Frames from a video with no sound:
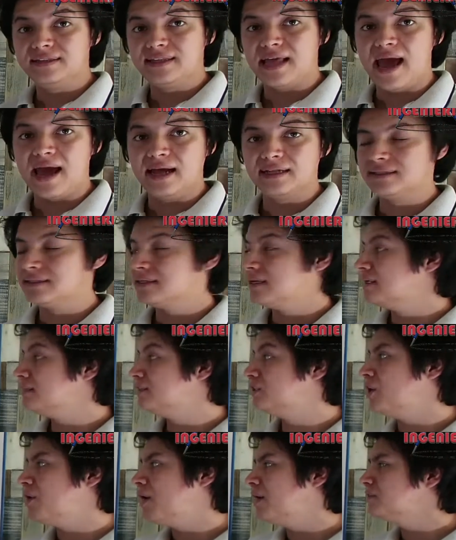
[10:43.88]
in
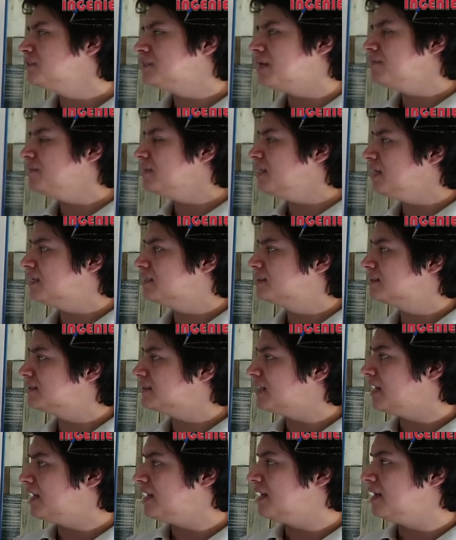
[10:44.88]
that there are
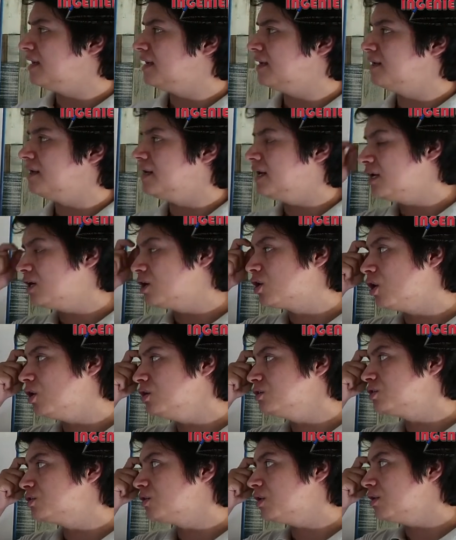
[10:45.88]
techniques in, in
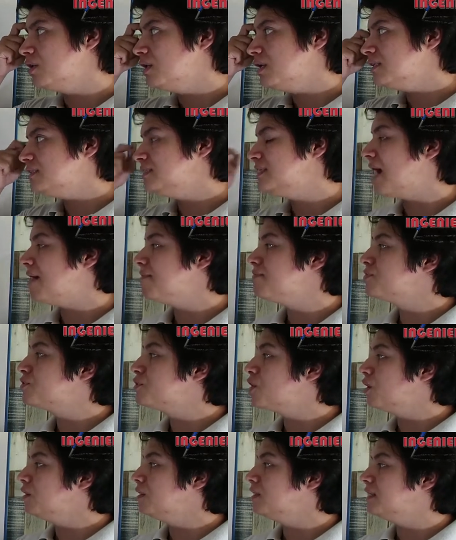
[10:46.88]
control
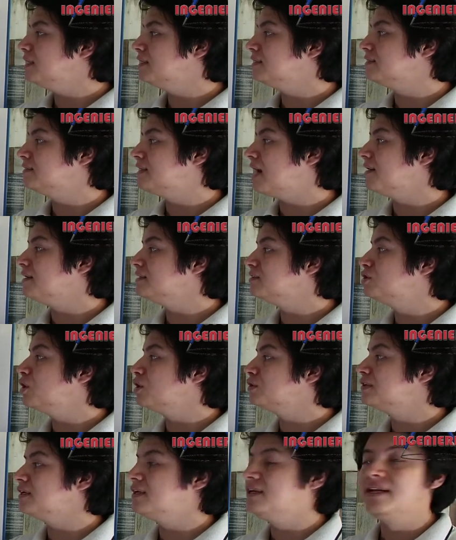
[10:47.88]
that, do, that it
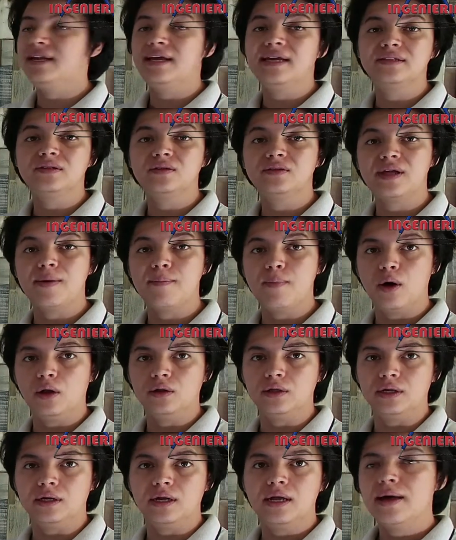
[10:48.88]
doesn't need the
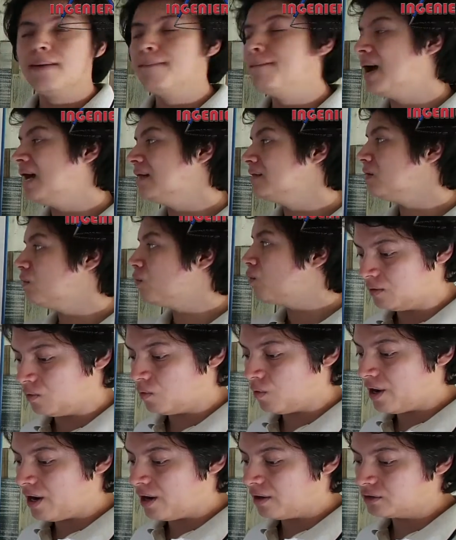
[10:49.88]
model, but
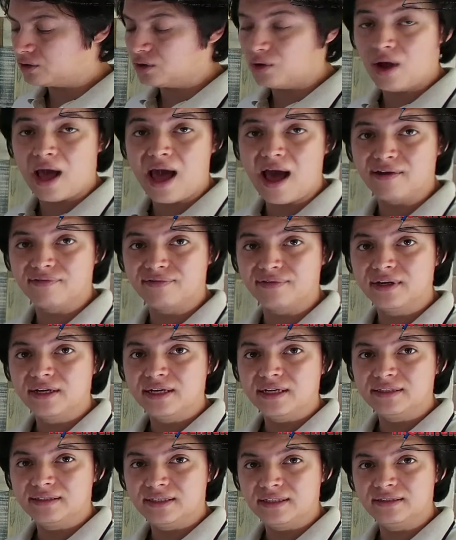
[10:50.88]
we are don't have
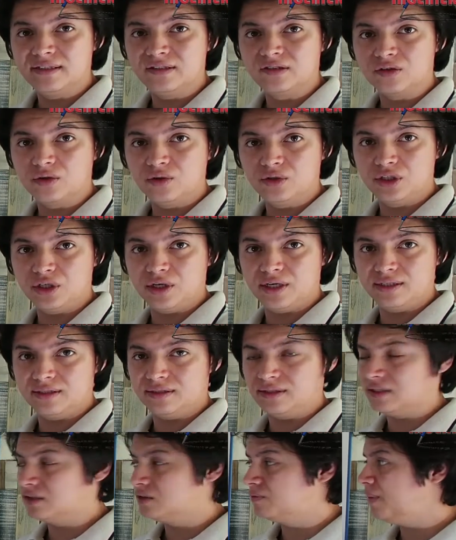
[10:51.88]
the discussion
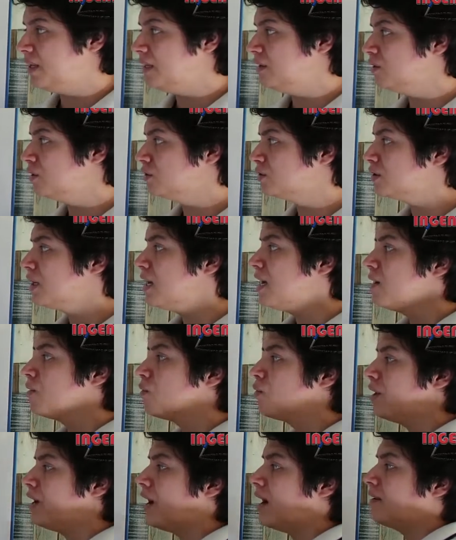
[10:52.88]
in these videos.
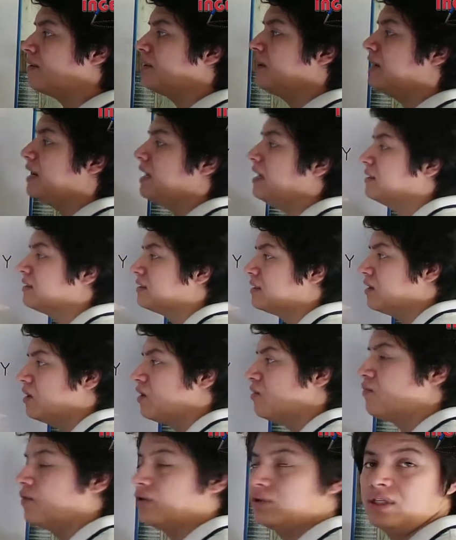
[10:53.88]
We are need
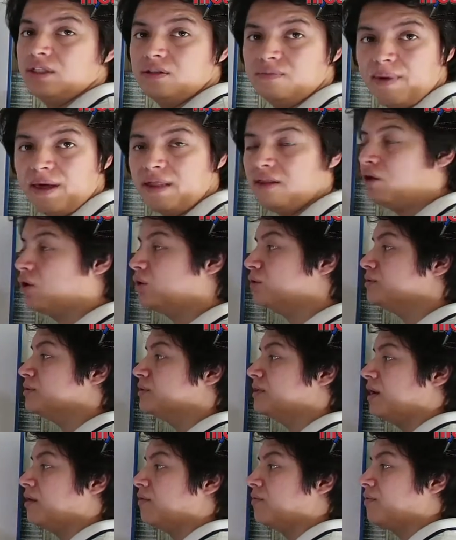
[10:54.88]
for this video
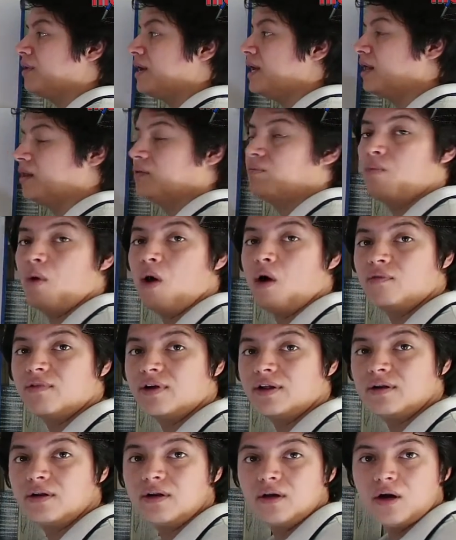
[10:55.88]
the real
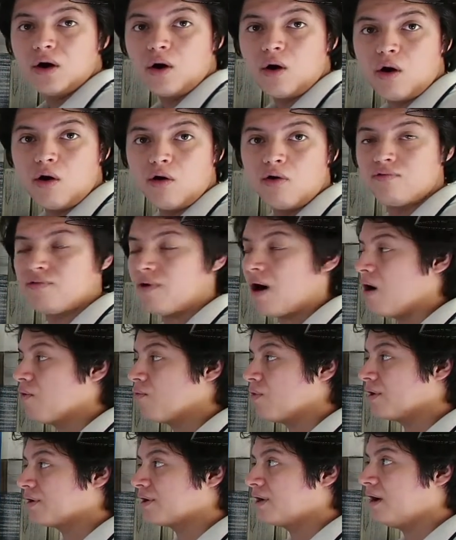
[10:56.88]
model of
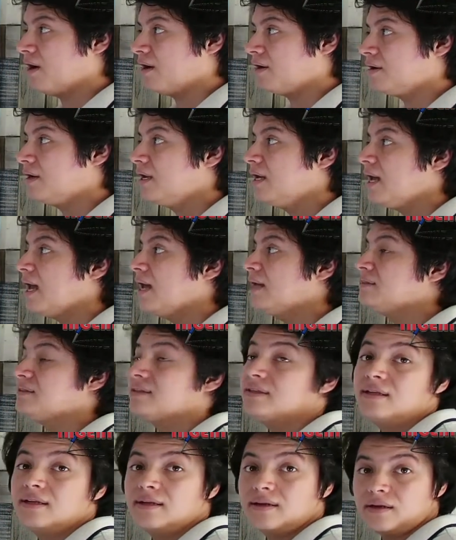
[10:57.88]
our car,
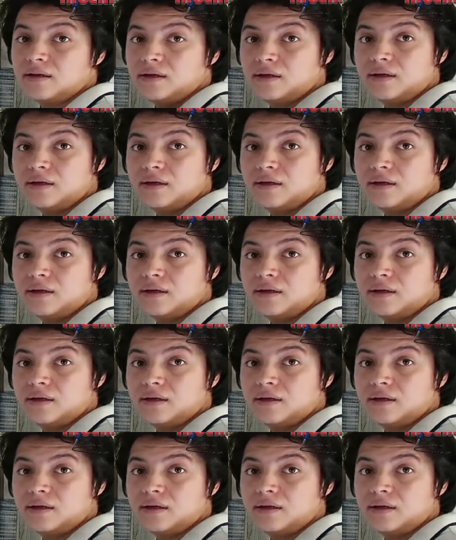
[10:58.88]
and